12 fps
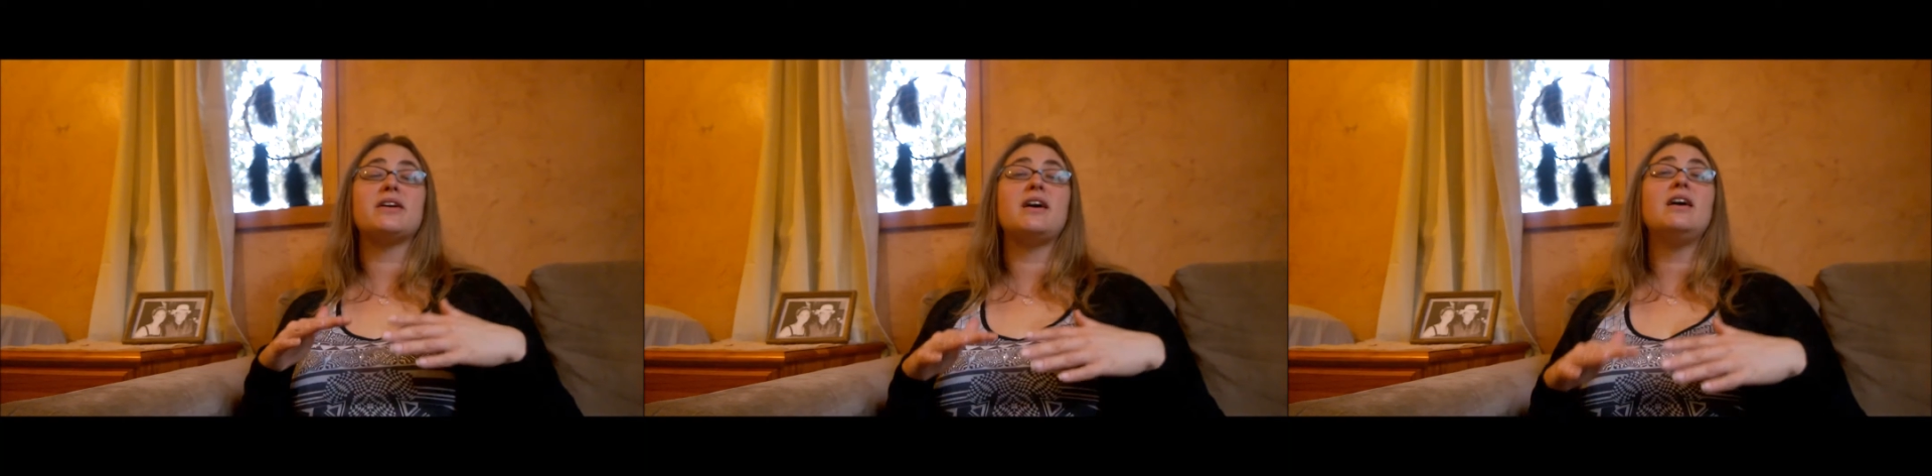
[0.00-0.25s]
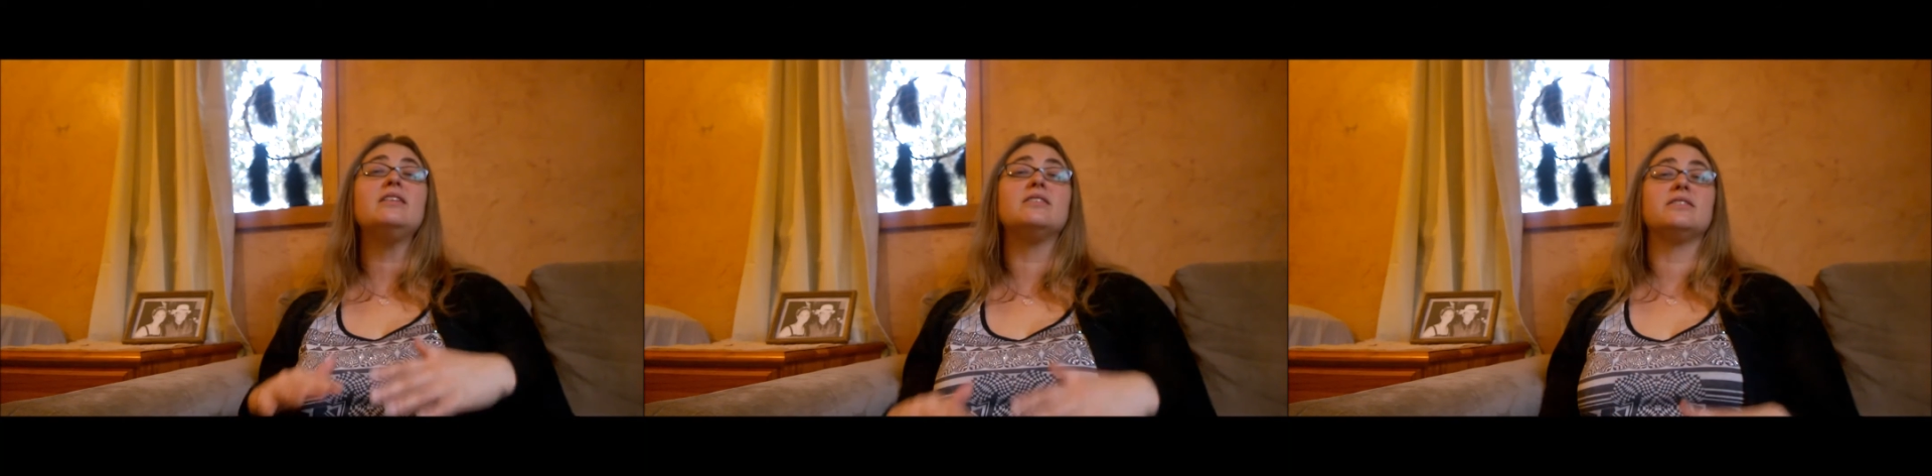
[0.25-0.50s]
a
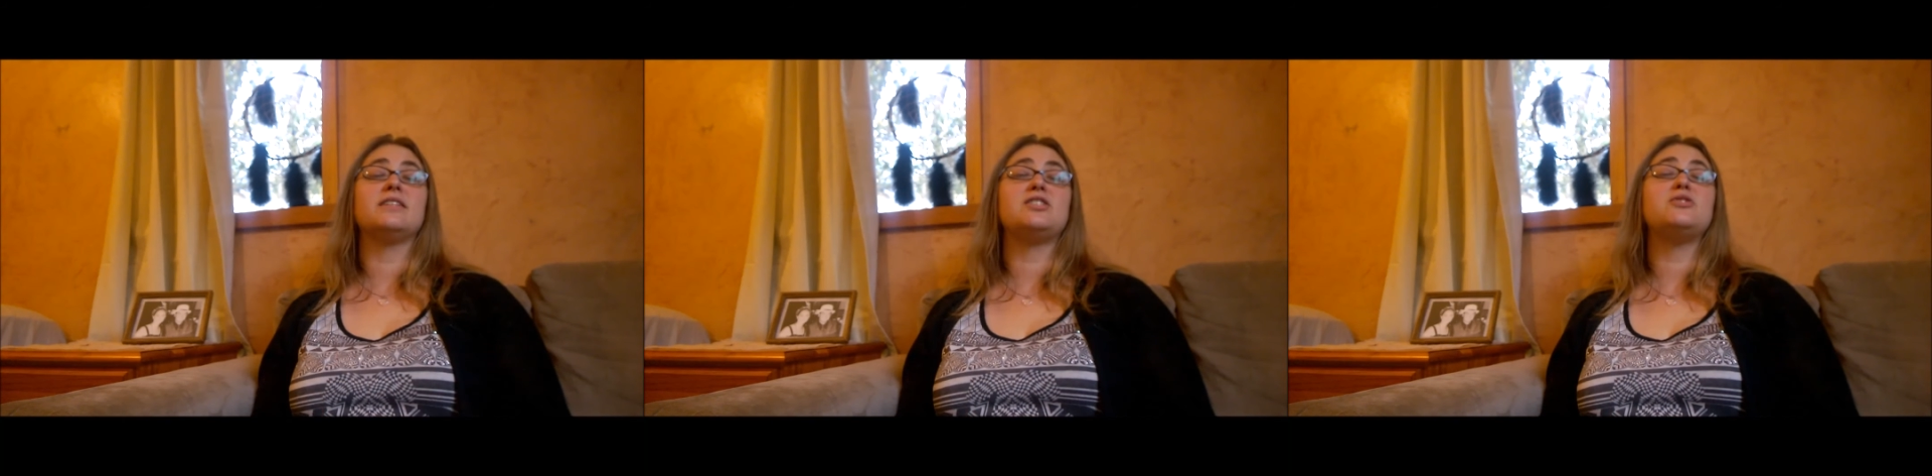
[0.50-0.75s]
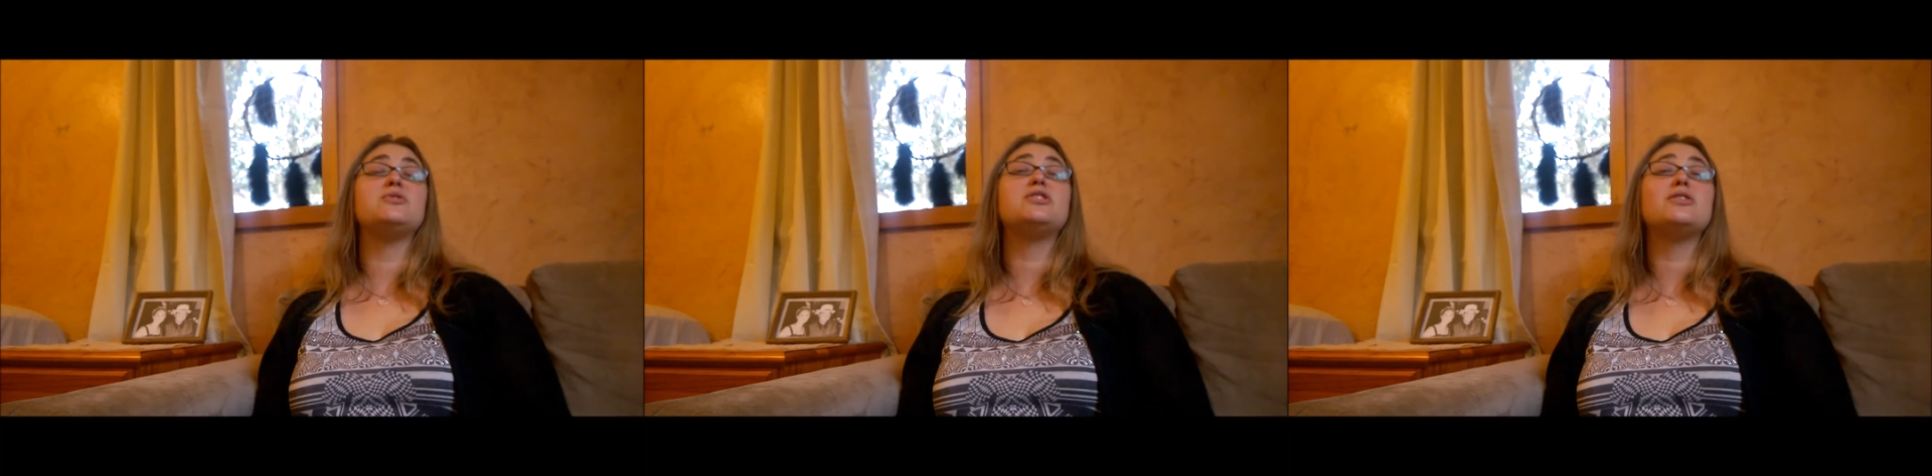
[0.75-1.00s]
color that
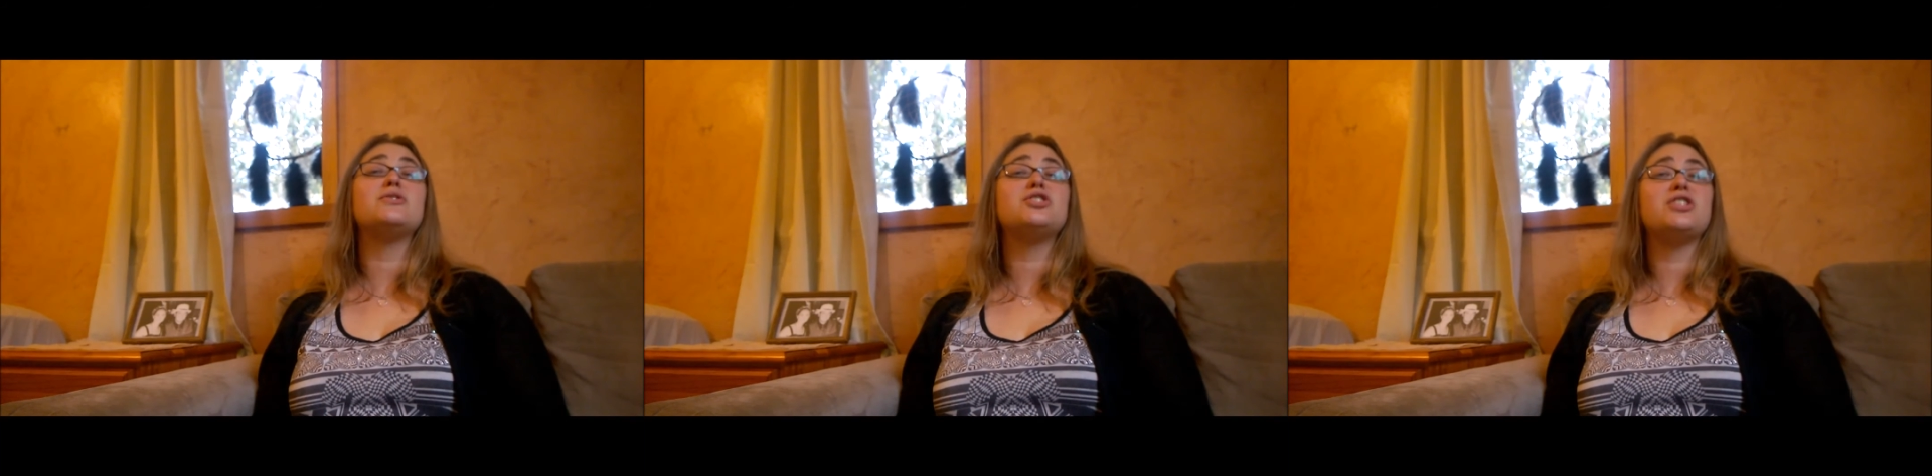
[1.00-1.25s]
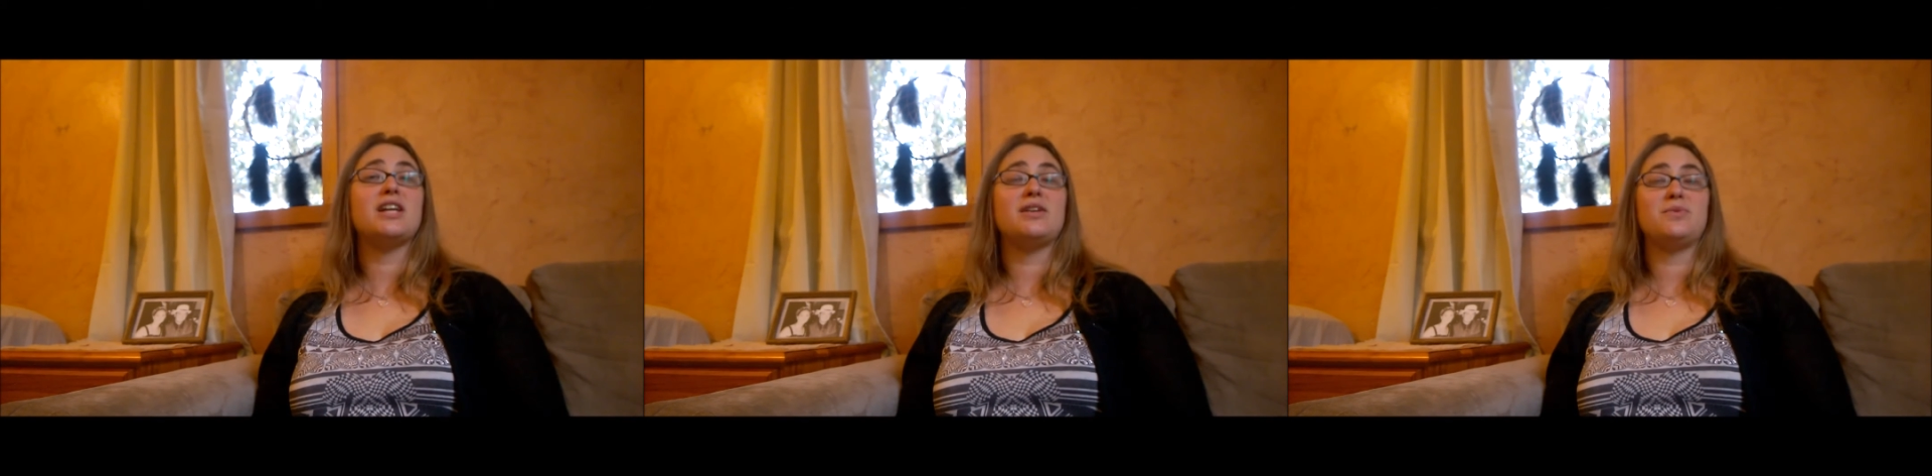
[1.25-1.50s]
you
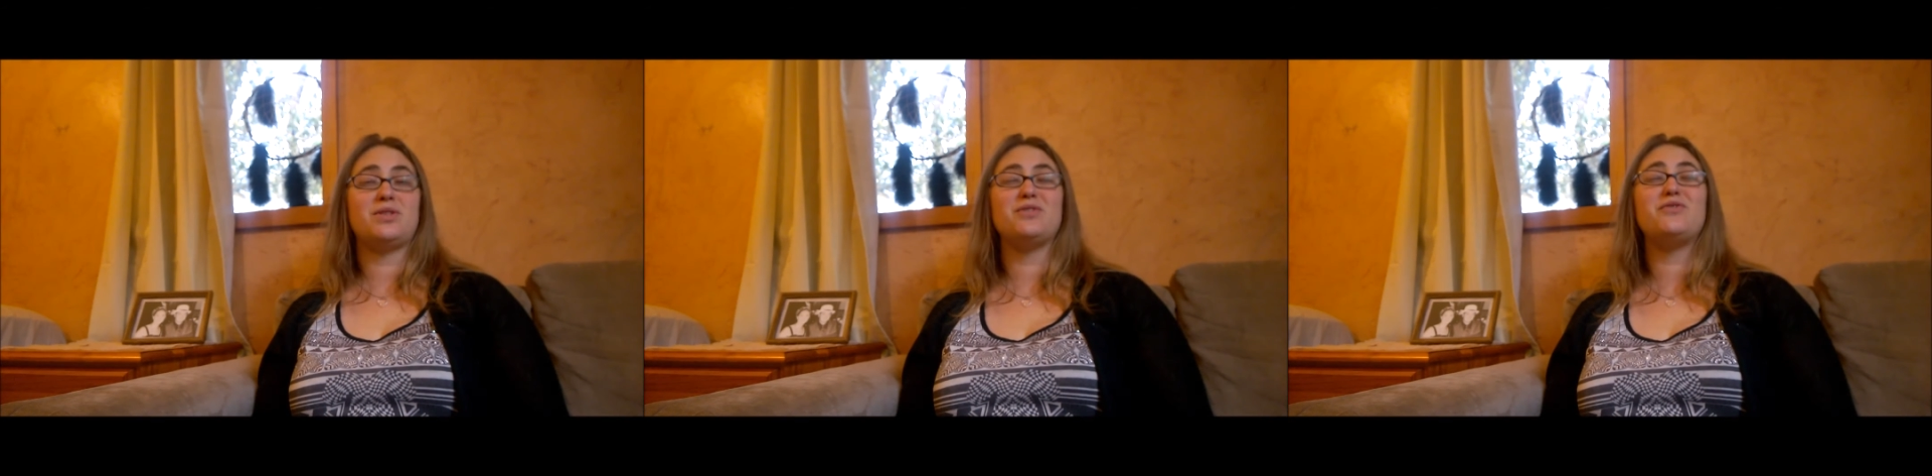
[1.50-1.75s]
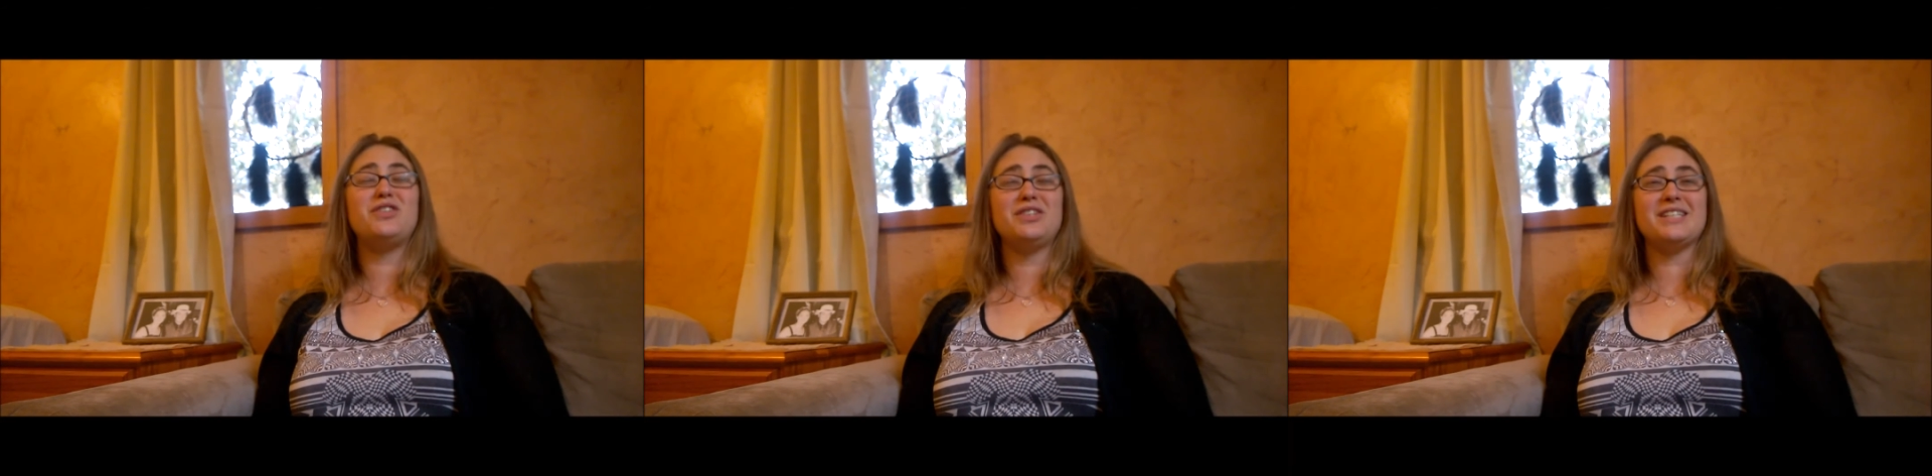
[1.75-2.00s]
associate with the
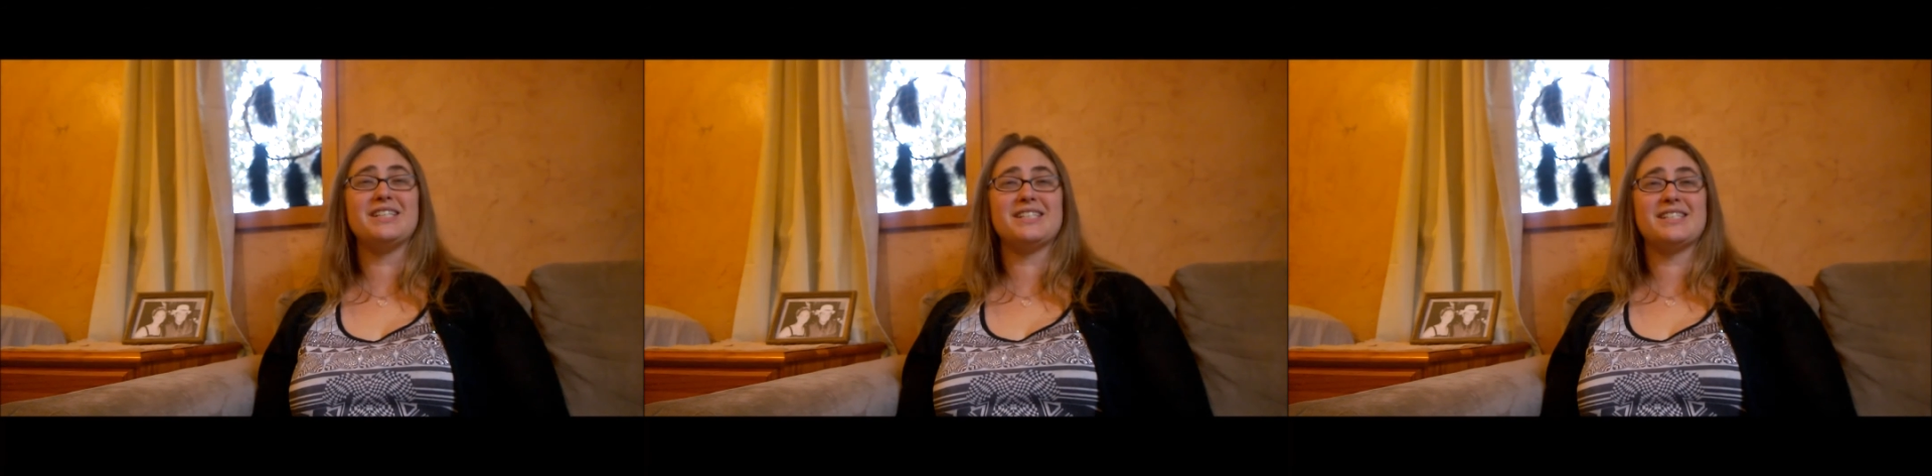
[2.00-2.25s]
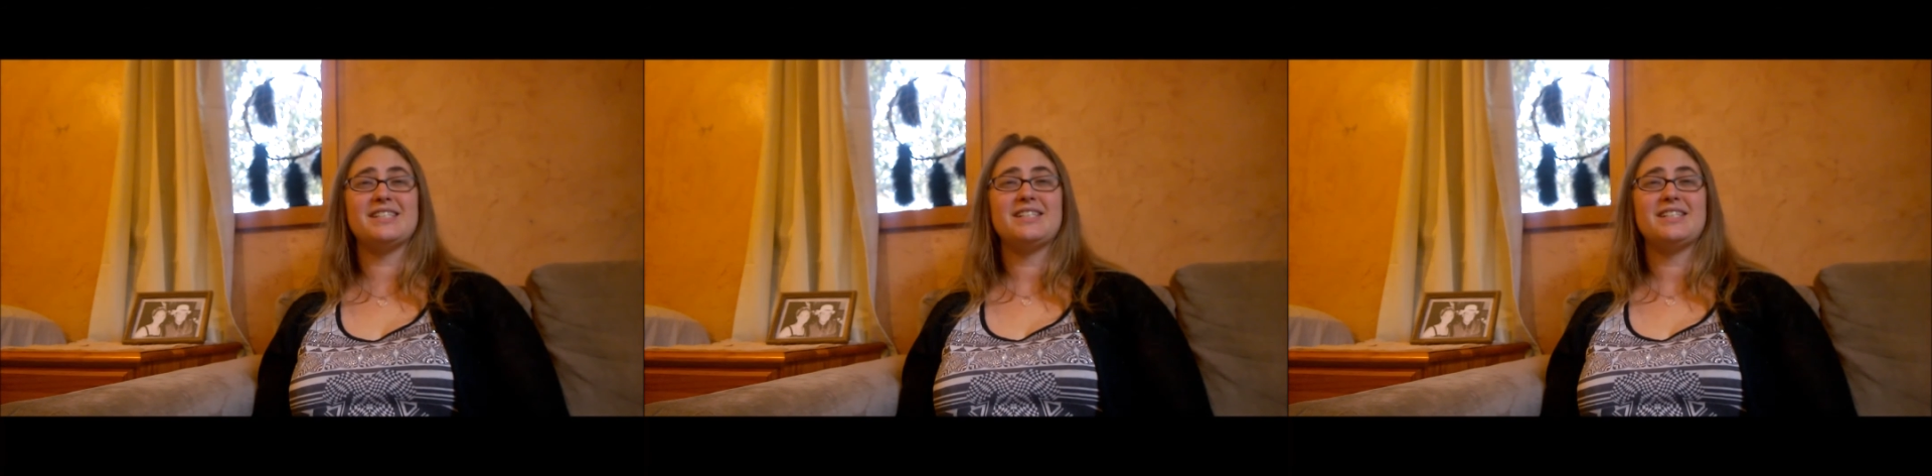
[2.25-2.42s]
feelings